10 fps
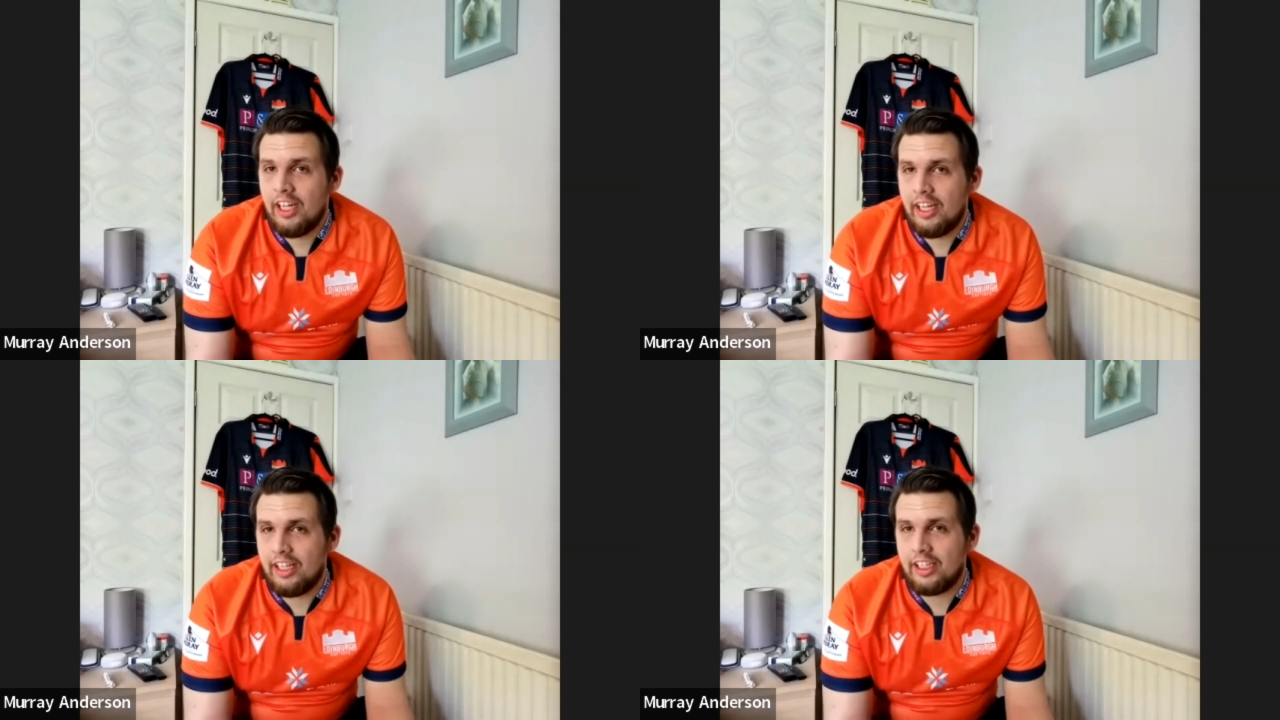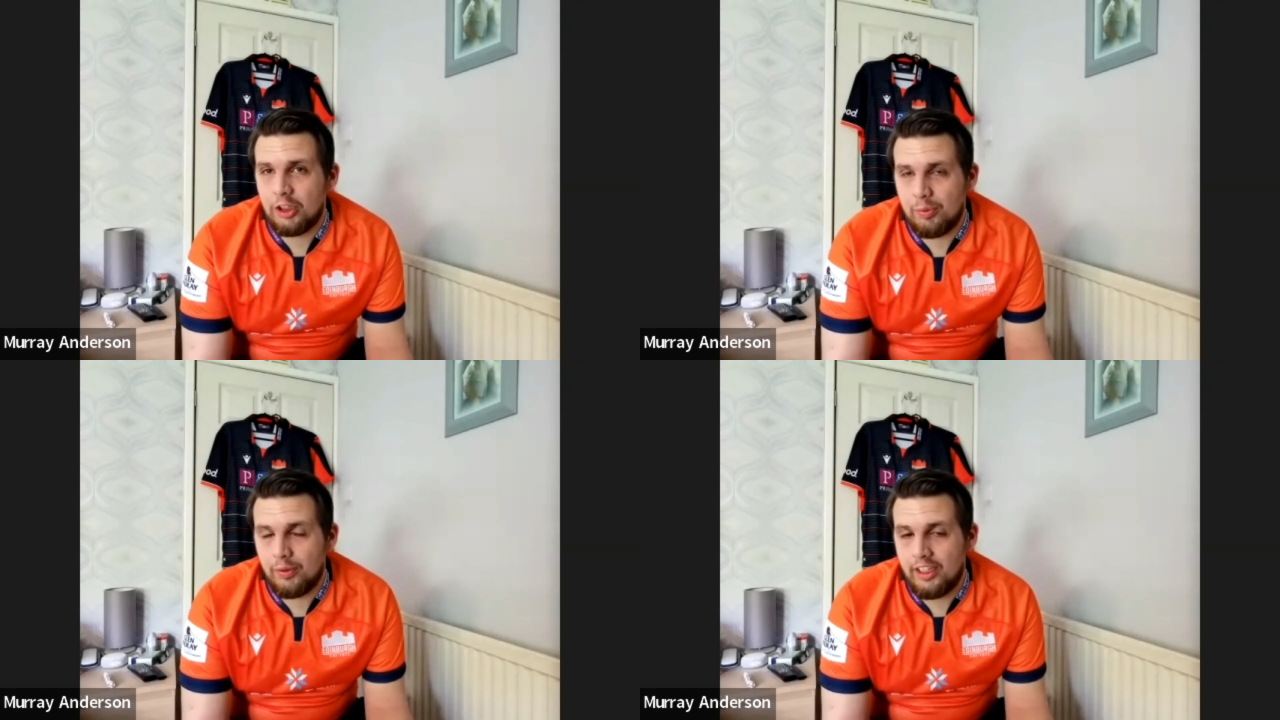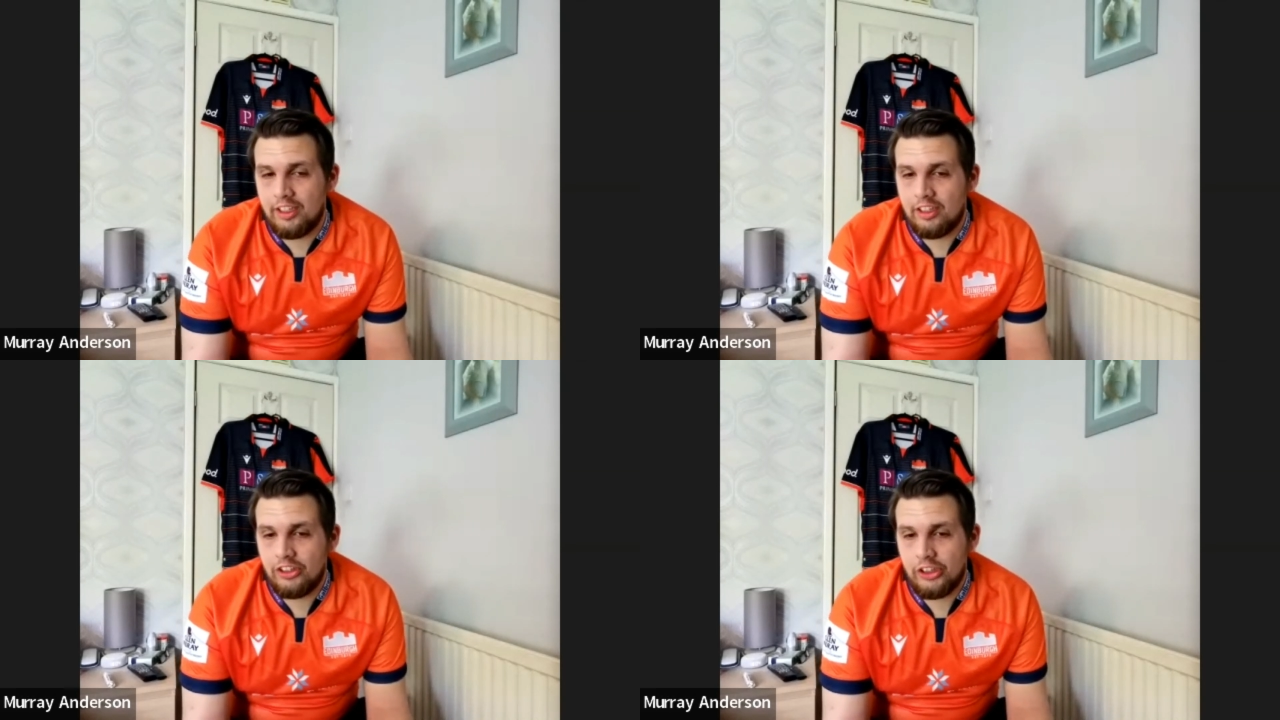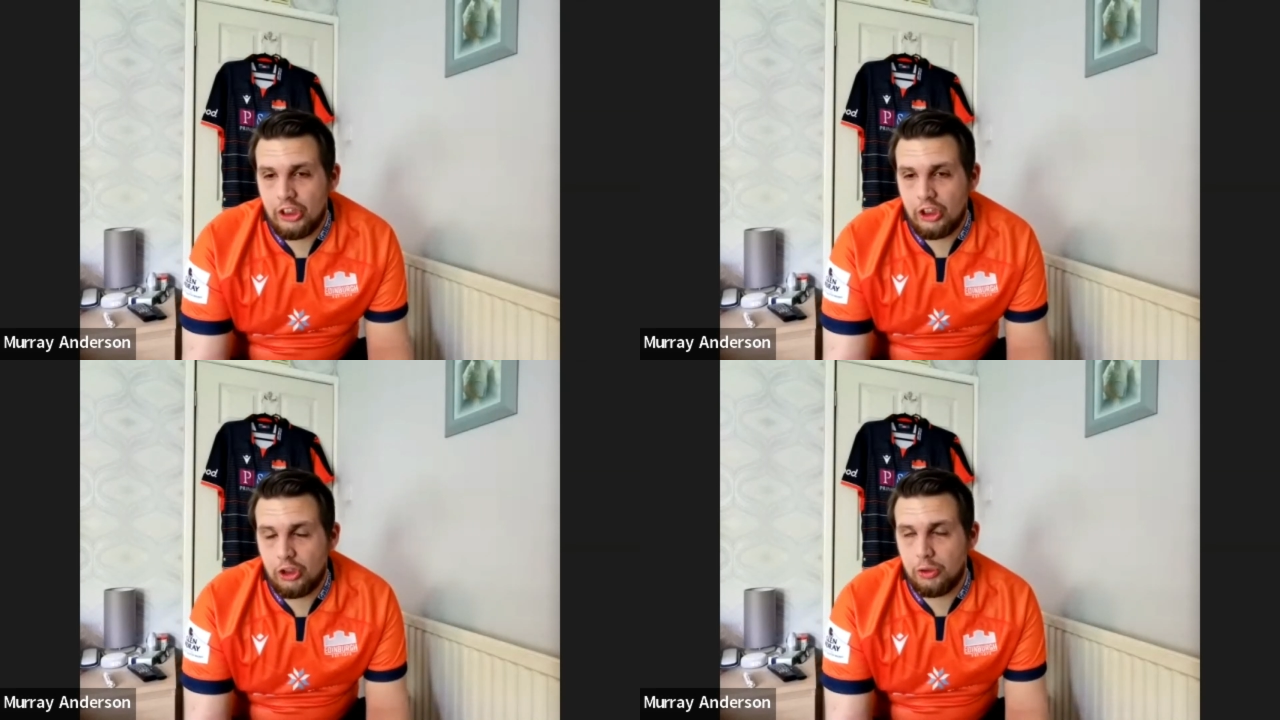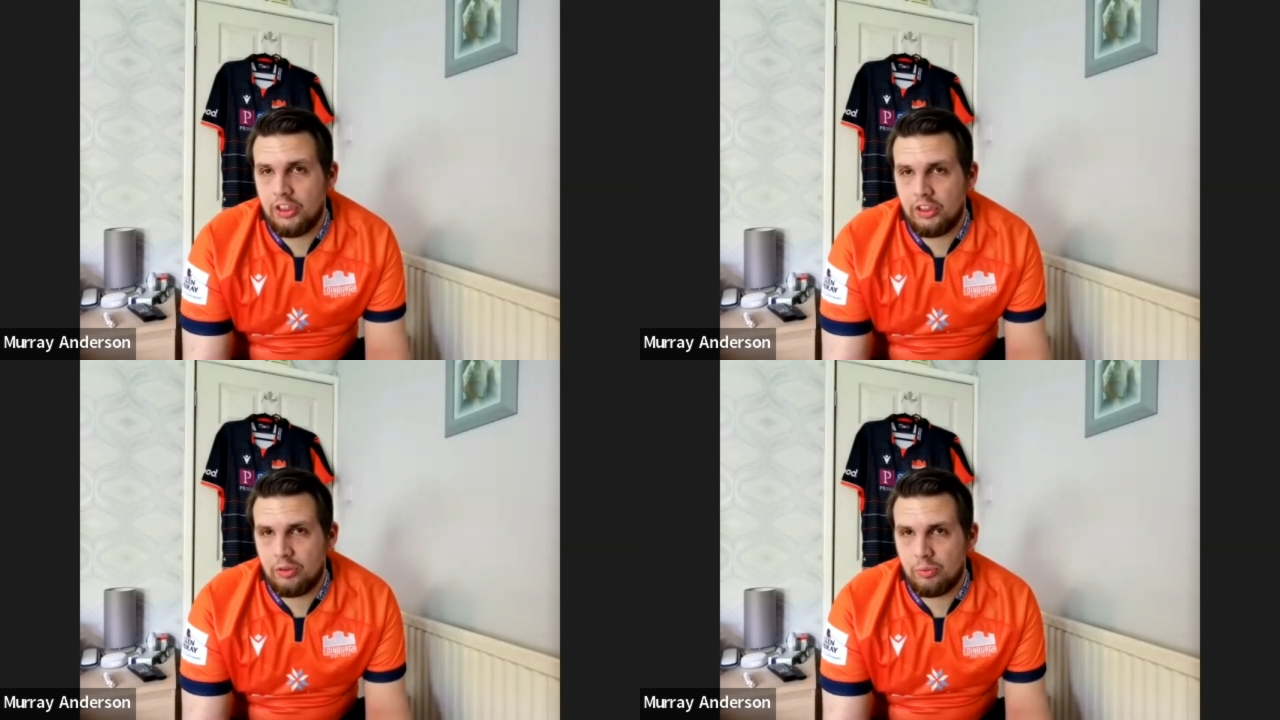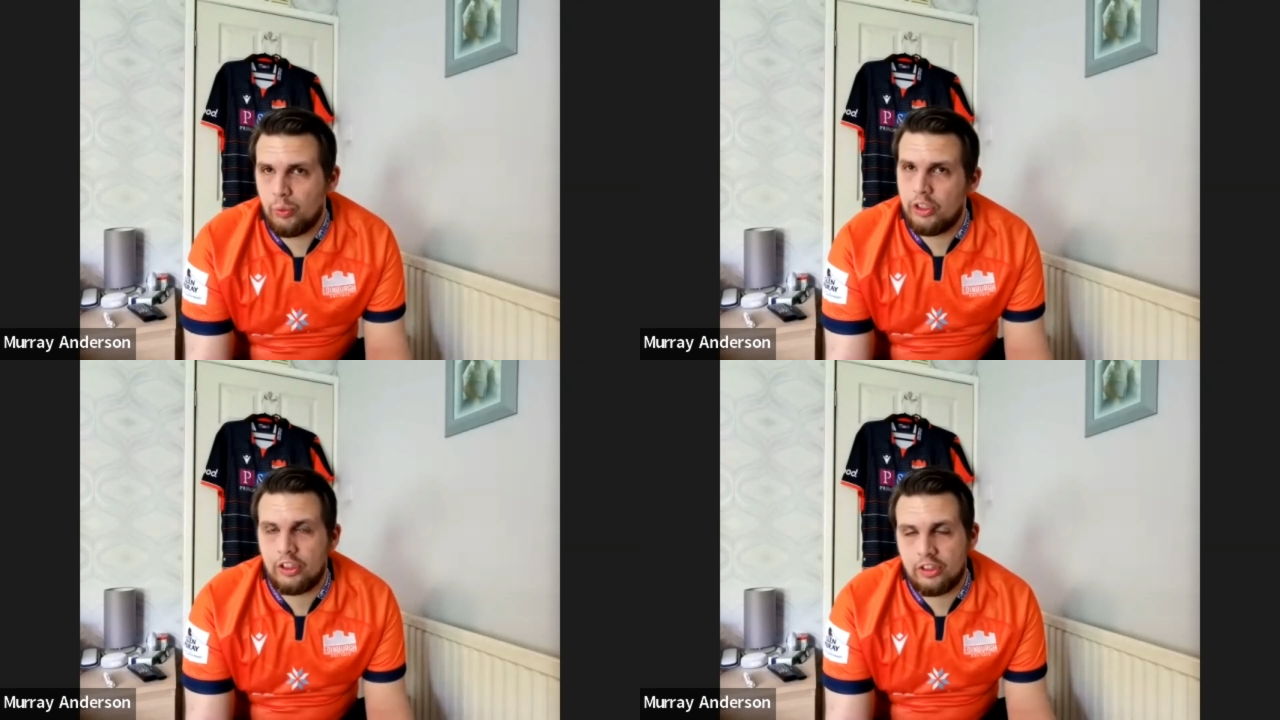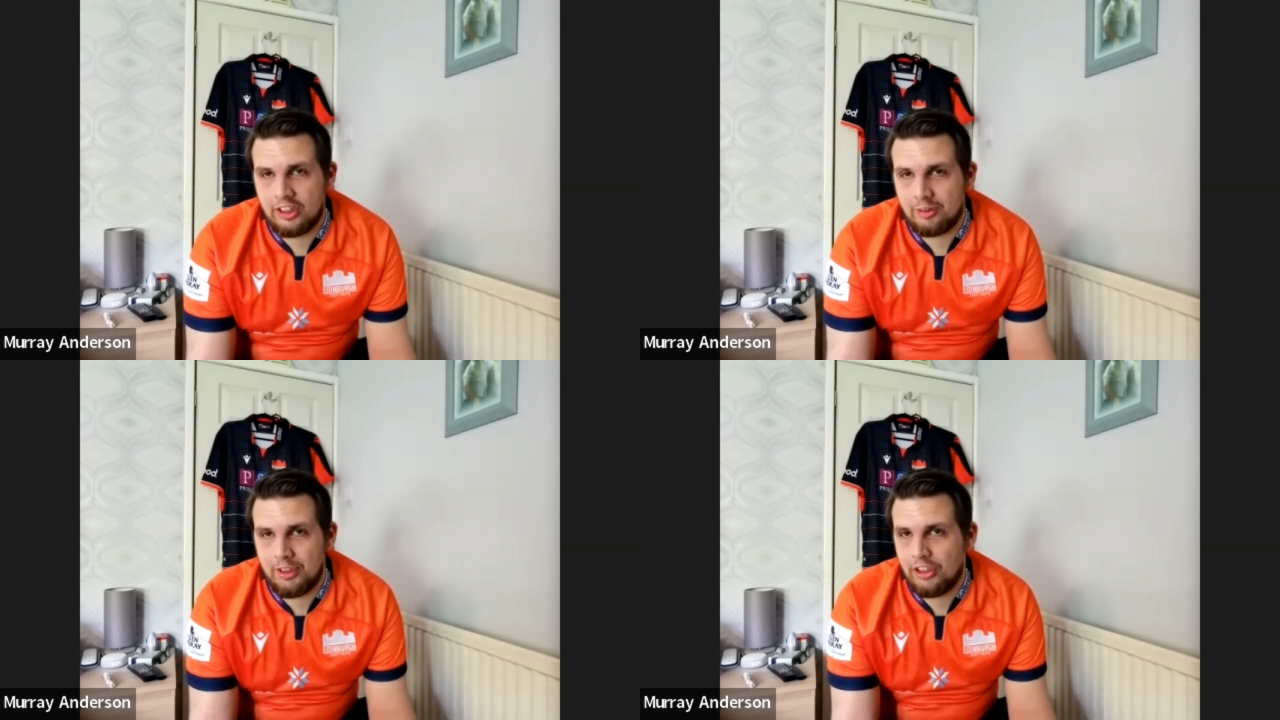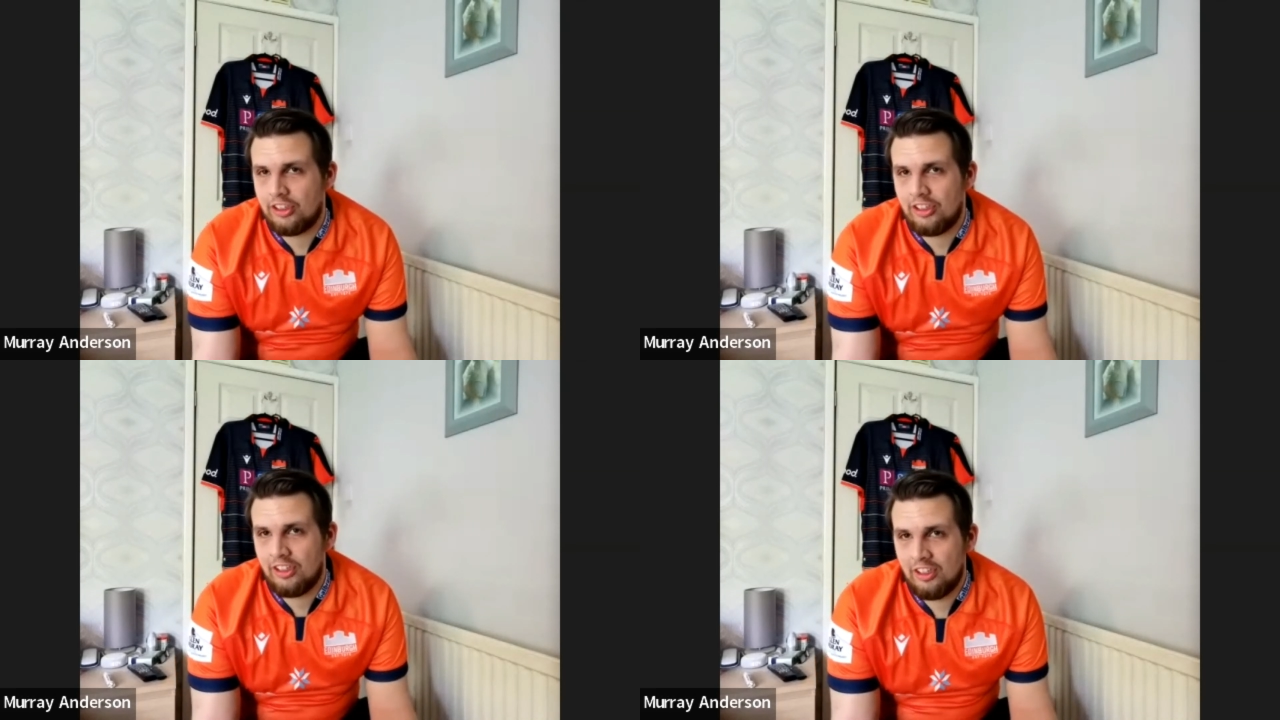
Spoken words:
he explained Shuey's weird Christmas.